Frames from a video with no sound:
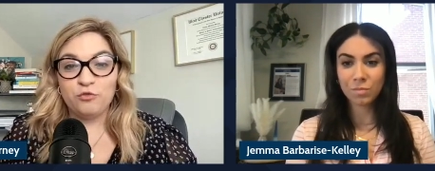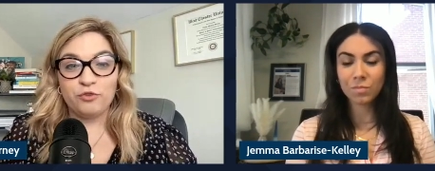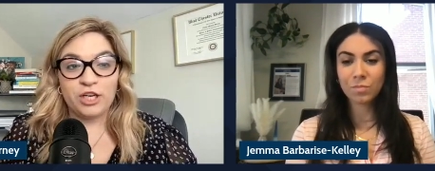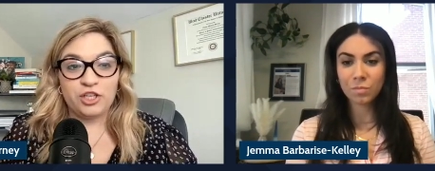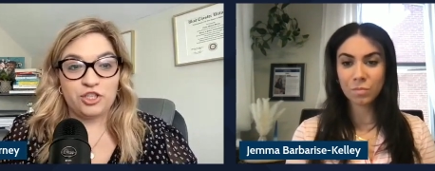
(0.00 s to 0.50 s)

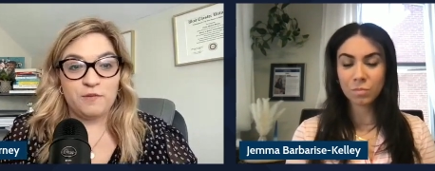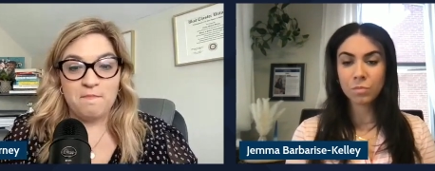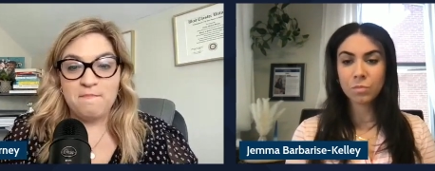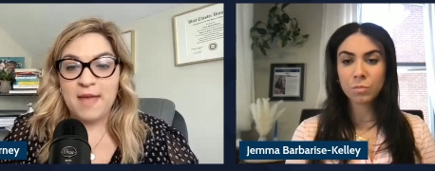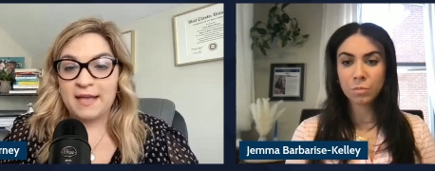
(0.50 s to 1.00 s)
Speaker 1: reached
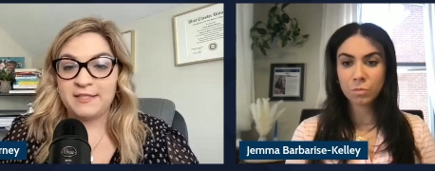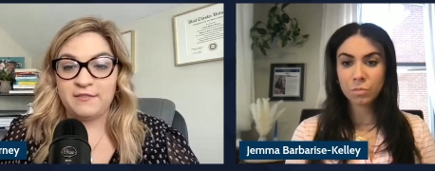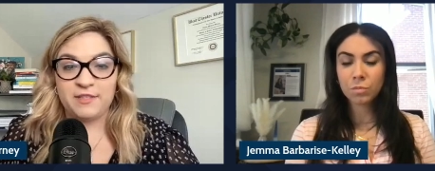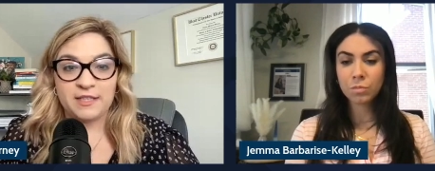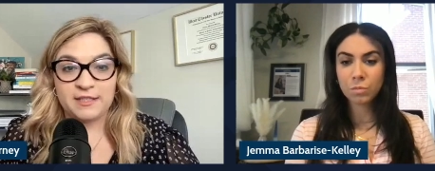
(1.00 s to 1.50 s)

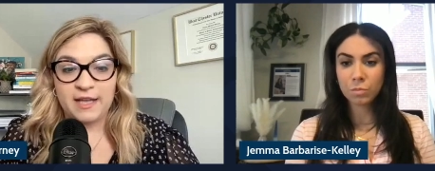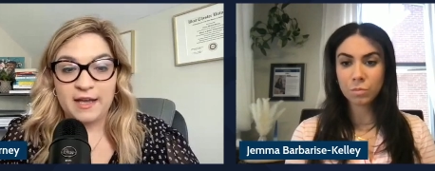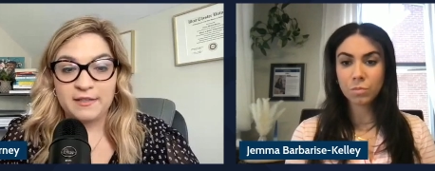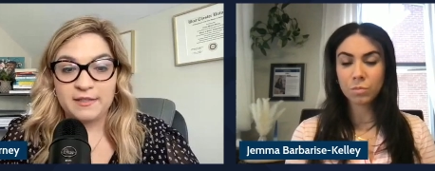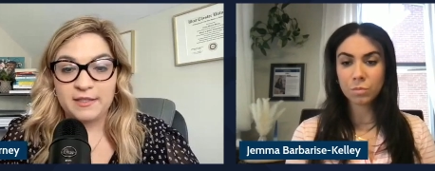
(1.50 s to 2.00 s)
massive
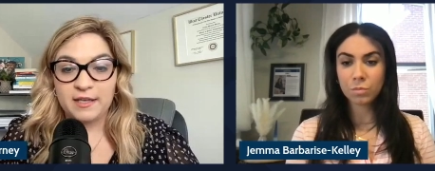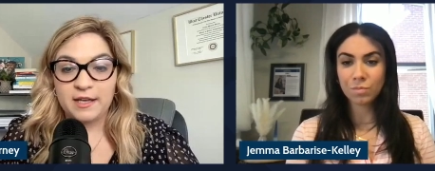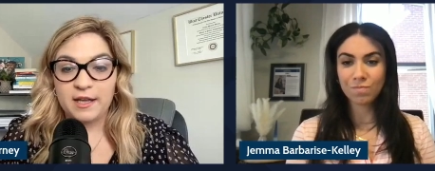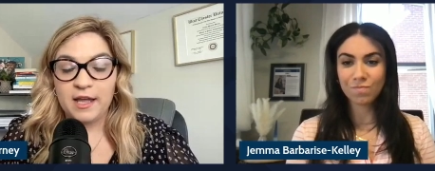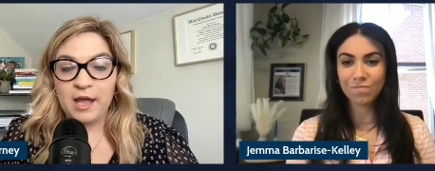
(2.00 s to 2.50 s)
success.
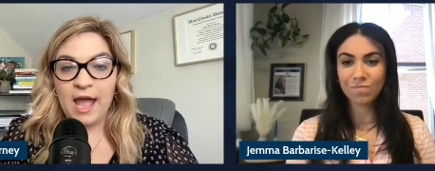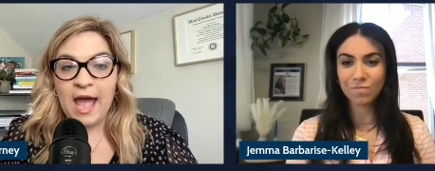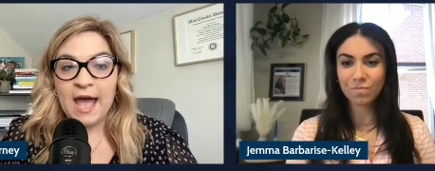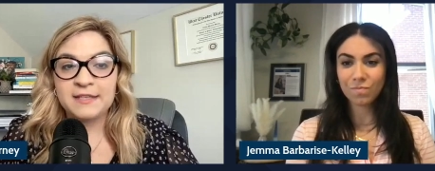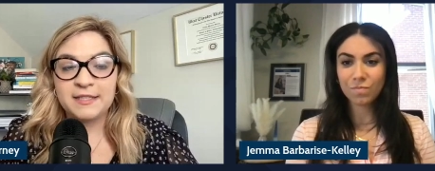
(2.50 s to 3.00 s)

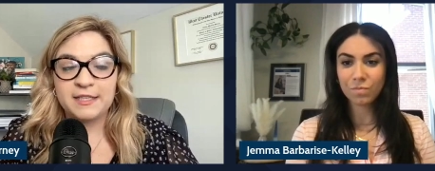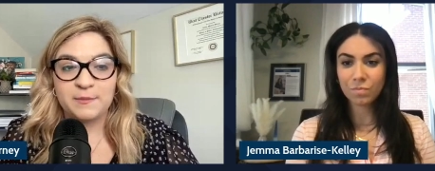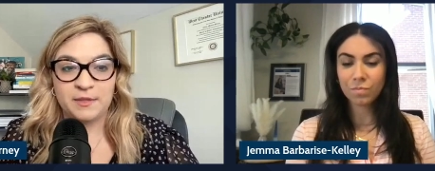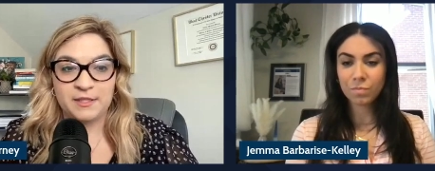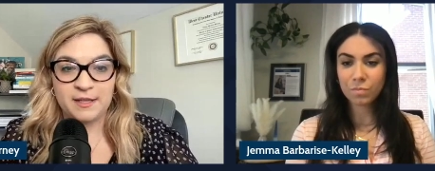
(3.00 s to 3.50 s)
Has this
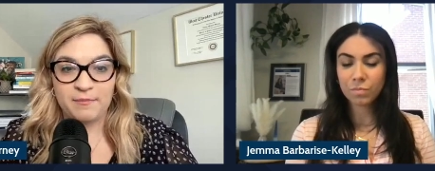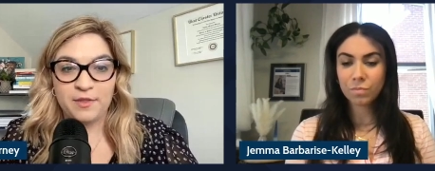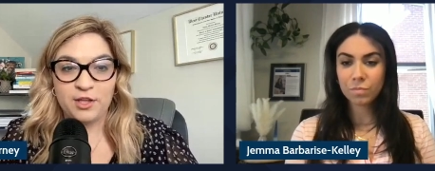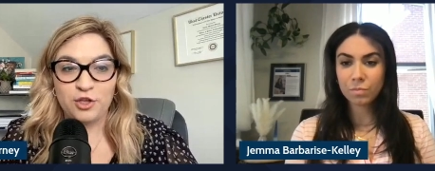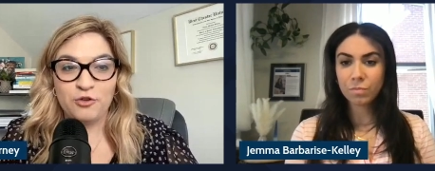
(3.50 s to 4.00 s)
been
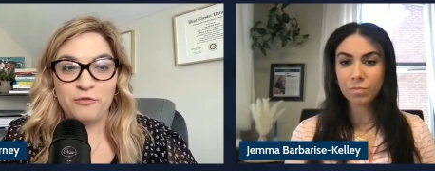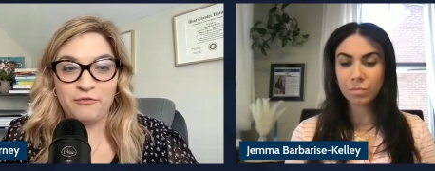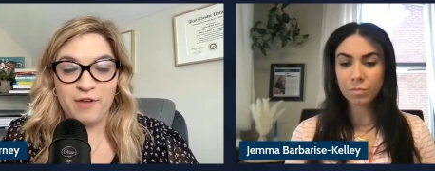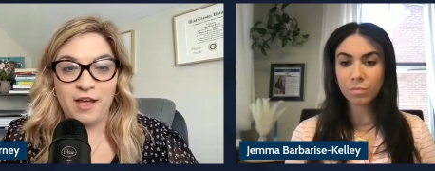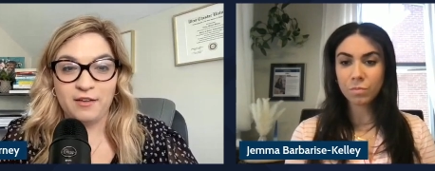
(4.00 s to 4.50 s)
something you
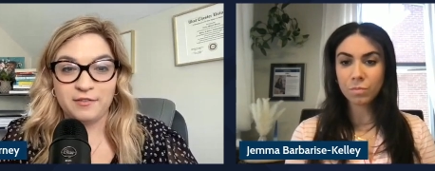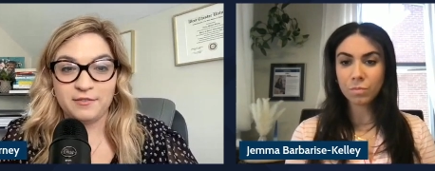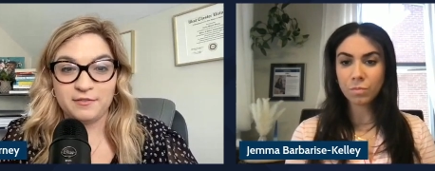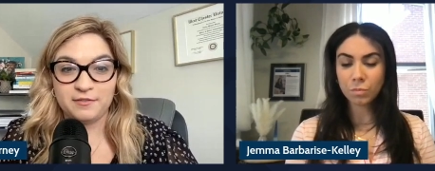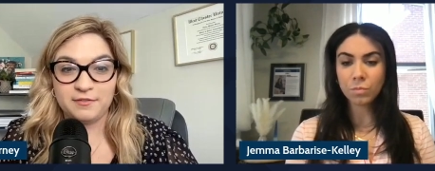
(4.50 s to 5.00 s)
felt?
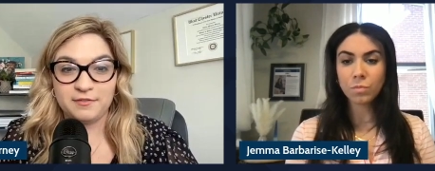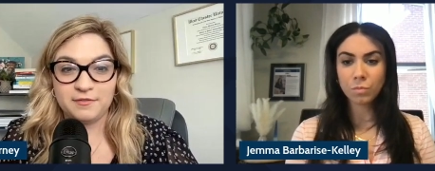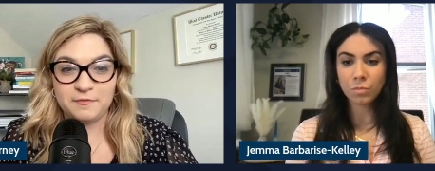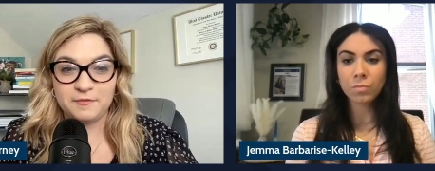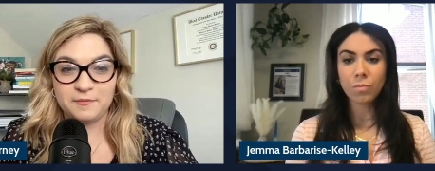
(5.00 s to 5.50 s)

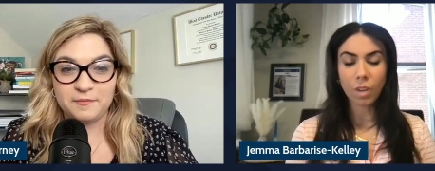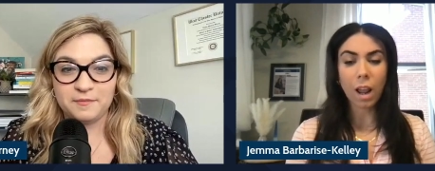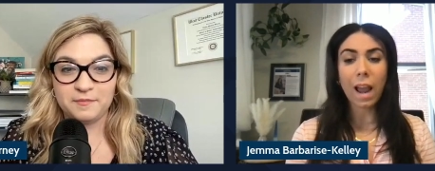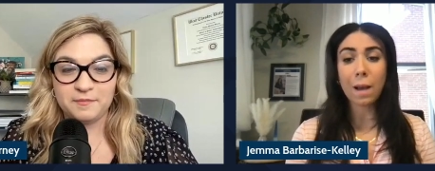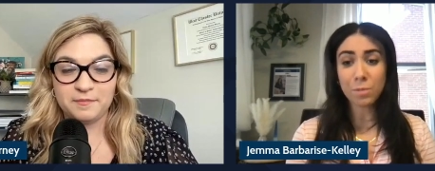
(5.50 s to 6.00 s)

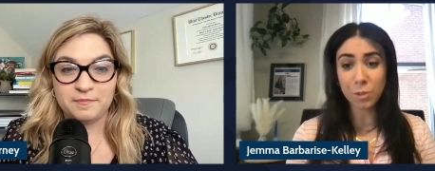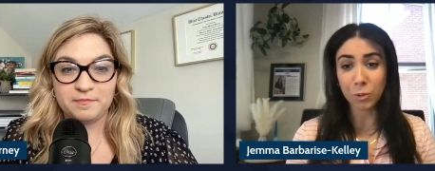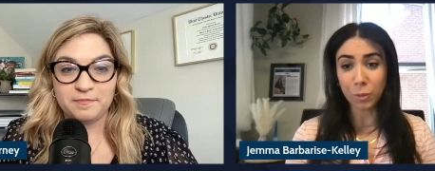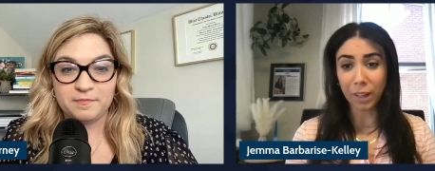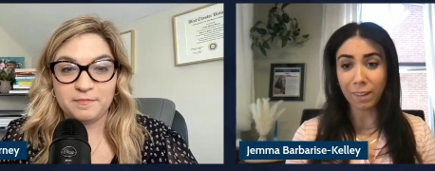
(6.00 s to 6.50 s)

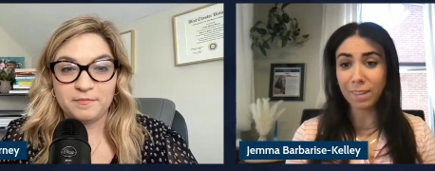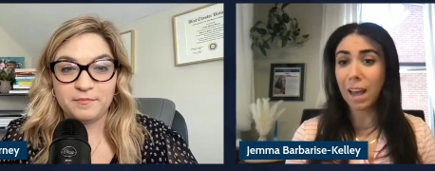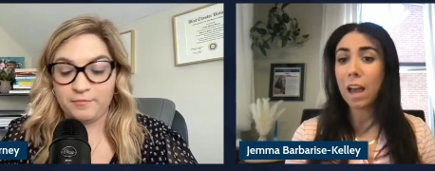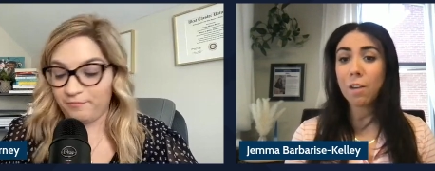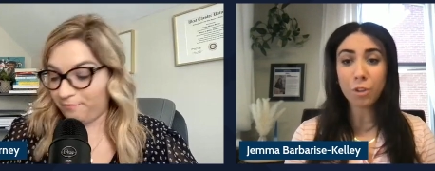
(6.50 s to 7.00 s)
Speaker 2: Absolutely.
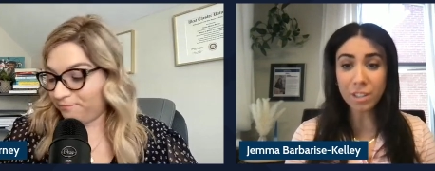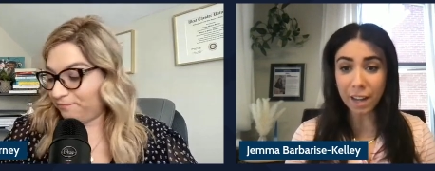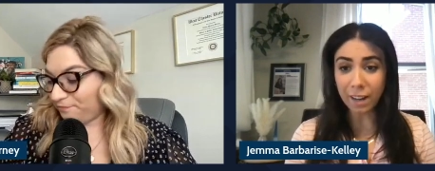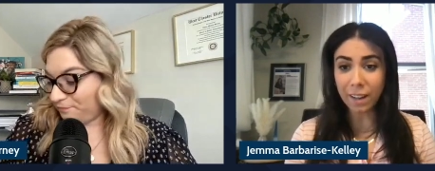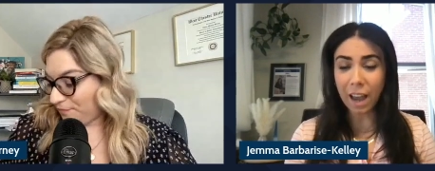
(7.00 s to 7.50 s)
every
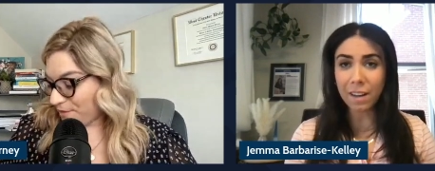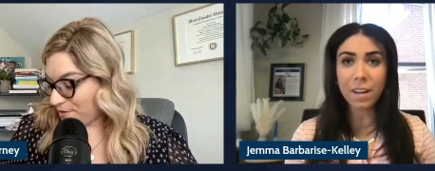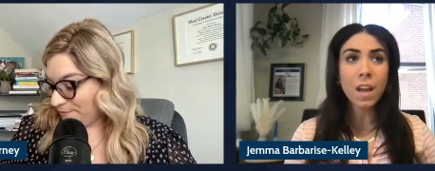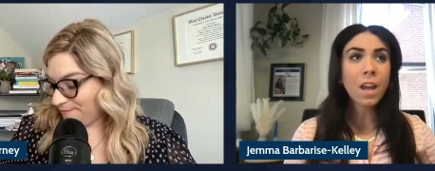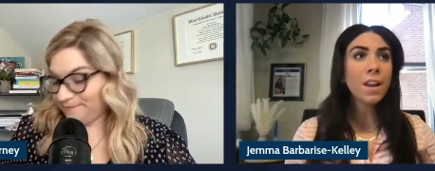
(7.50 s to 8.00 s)
day.
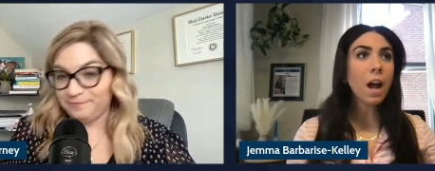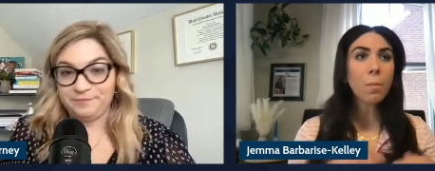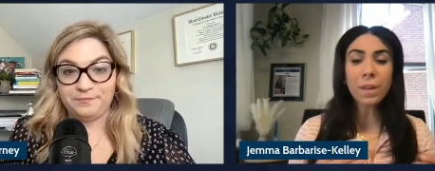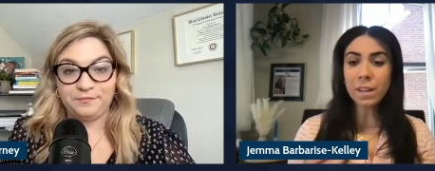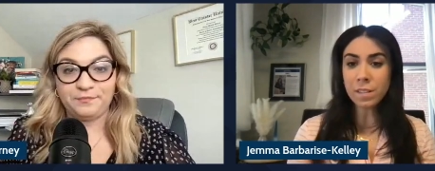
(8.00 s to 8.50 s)
And
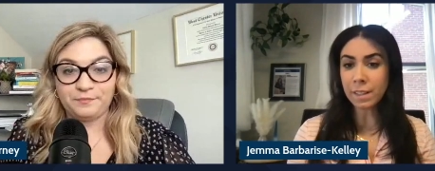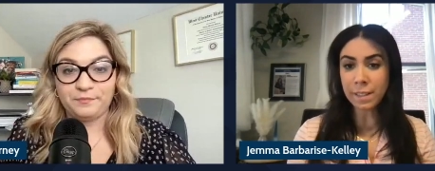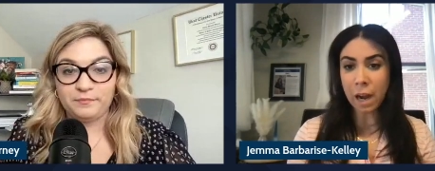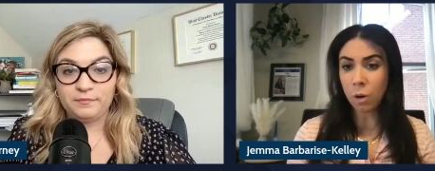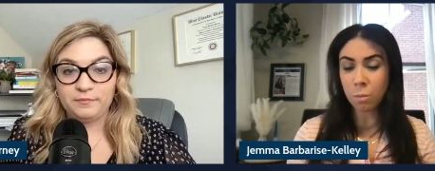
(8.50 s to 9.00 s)
not because I
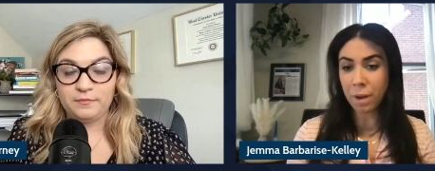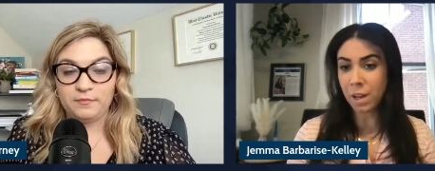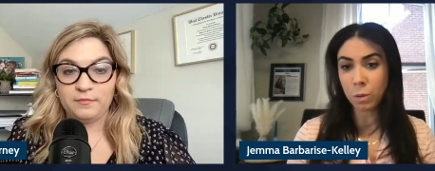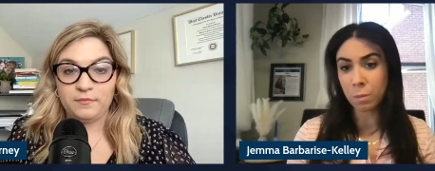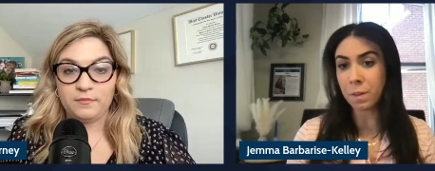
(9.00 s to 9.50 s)
doubt my
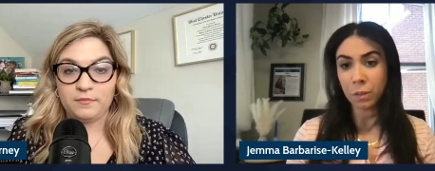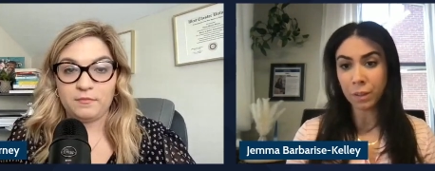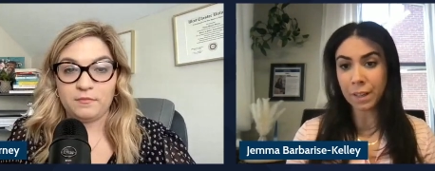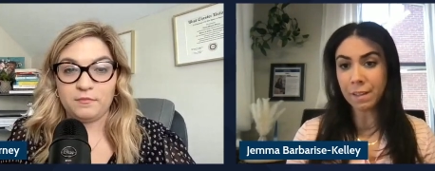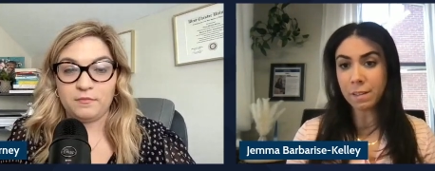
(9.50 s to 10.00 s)
own
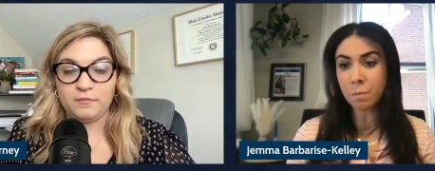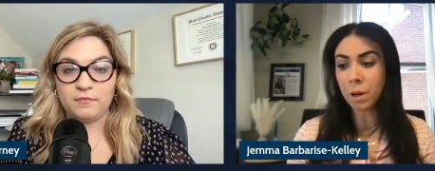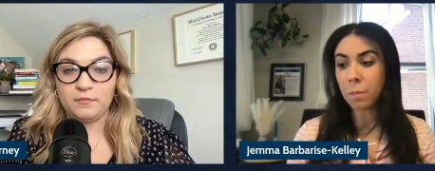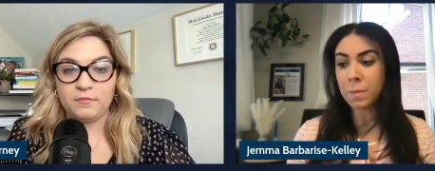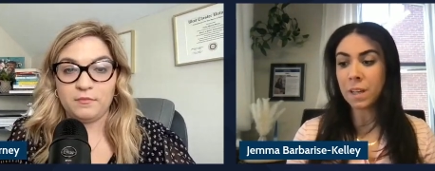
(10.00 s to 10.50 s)
abilities,
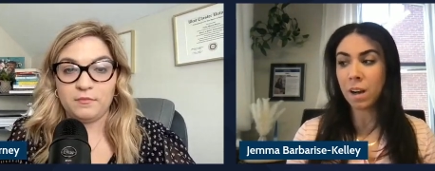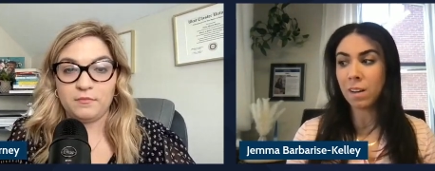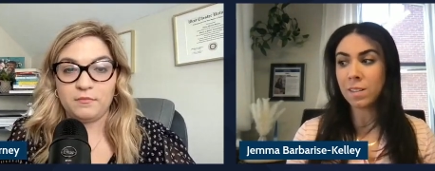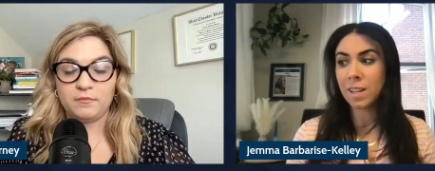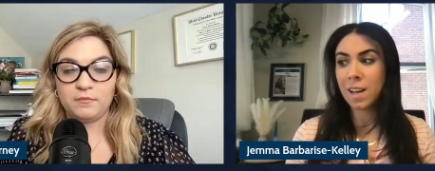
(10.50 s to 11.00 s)
but
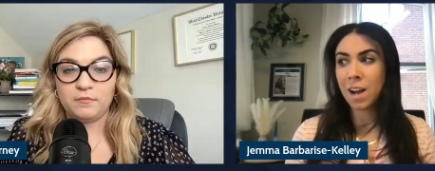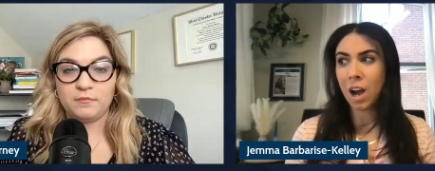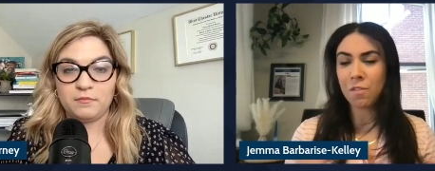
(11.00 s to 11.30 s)
because I